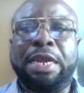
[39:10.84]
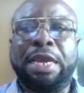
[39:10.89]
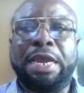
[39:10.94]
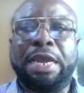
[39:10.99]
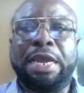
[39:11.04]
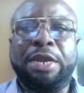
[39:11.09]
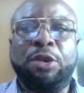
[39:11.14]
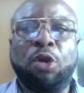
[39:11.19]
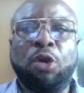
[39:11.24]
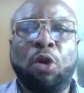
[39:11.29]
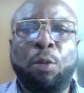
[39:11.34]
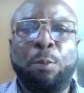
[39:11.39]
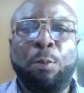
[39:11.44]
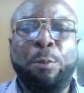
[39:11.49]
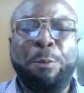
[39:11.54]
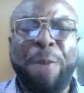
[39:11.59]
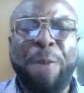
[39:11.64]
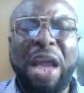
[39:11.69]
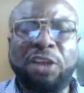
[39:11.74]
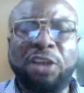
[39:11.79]
measure
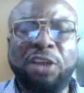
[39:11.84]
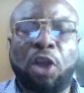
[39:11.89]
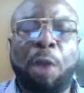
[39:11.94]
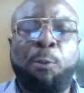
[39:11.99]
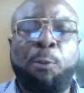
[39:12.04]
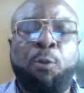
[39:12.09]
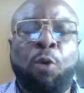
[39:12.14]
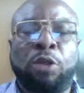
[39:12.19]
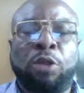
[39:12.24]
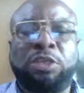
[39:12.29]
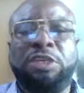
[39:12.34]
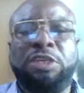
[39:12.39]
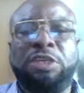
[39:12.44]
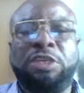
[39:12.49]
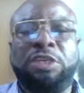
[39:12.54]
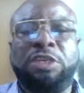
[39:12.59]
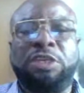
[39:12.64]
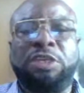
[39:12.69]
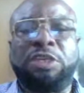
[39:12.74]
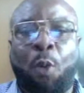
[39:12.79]
up what is
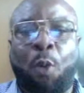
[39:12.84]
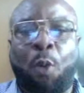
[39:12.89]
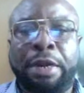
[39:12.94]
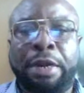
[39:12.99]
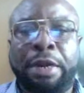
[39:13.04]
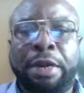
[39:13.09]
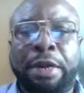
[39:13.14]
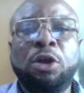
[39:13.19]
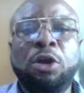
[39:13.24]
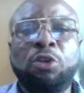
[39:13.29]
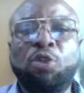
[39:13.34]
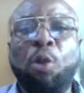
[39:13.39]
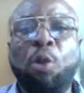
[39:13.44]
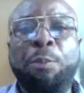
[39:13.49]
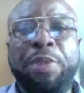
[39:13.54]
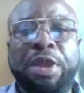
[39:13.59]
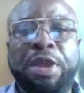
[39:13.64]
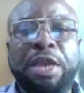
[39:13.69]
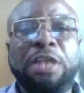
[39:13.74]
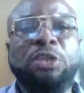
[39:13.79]
required to begin
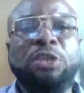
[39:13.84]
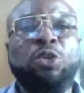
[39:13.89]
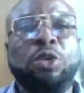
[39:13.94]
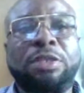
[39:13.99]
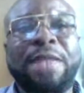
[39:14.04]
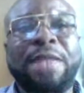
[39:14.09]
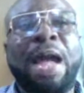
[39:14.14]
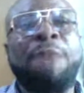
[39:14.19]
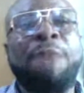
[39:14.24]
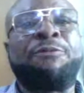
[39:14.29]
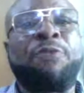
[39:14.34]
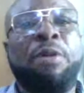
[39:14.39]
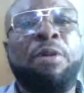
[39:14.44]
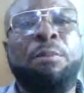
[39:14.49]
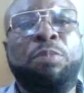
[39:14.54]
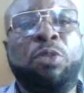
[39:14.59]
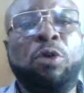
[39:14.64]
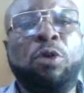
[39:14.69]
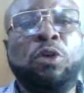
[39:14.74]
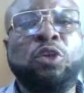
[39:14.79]
to tap from
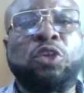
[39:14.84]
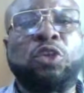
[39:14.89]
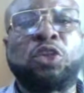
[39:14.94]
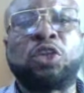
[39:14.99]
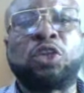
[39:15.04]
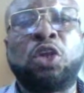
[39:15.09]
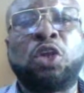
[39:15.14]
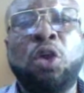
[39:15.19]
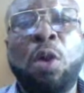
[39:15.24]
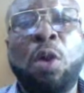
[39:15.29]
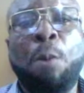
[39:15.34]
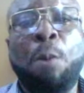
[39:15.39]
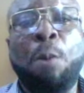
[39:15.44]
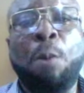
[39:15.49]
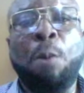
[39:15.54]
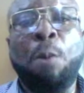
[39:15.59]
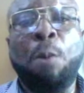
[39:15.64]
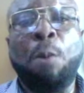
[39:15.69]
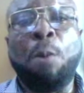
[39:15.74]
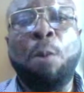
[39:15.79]
those
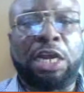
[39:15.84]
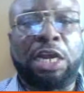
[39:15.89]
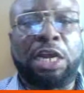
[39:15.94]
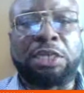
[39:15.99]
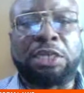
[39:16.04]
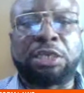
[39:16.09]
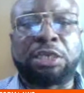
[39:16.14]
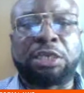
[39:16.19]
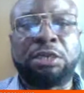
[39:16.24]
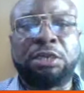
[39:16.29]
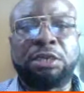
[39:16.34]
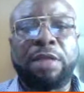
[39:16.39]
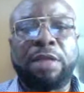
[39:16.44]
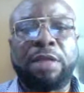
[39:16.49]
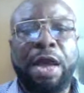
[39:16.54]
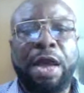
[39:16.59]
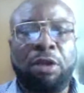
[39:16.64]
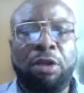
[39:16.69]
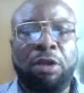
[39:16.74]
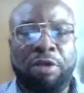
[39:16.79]
potentials and all the
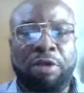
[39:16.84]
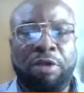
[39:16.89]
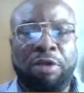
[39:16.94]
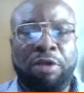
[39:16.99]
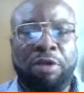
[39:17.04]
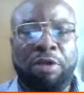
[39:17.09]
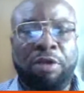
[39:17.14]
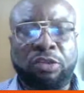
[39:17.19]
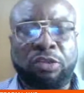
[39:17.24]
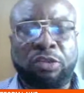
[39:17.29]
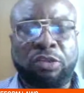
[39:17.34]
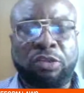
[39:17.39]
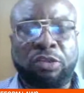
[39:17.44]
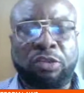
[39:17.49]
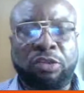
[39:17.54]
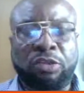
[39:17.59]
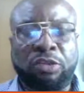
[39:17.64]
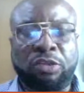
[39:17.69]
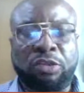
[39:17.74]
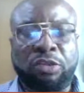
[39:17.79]
rest of it all. So
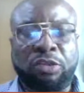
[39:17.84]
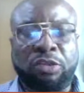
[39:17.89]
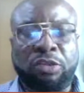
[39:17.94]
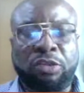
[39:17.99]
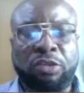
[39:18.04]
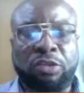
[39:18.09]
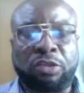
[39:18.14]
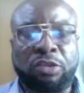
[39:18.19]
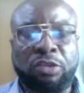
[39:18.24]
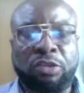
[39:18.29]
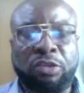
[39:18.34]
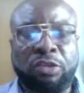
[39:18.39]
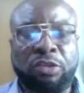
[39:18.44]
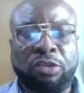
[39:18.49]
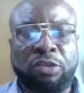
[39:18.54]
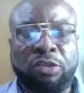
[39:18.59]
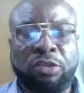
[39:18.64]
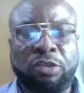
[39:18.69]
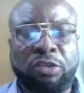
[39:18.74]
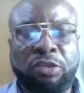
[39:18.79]
it's a
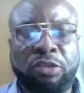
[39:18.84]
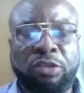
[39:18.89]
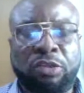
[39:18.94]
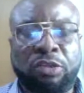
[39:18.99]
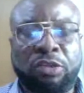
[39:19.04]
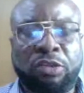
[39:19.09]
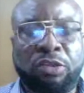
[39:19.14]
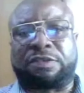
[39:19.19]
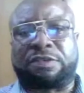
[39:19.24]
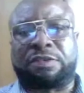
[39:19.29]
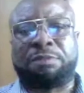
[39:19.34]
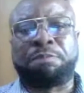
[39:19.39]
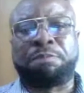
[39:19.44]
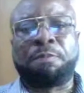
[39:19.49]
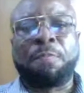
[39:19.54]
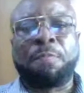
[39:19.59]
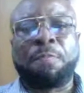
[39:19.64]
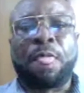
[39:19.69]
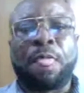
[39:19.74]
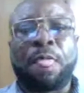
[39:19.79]
process.
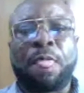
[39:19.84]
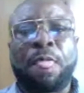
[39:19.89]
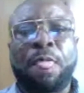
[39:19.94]
And that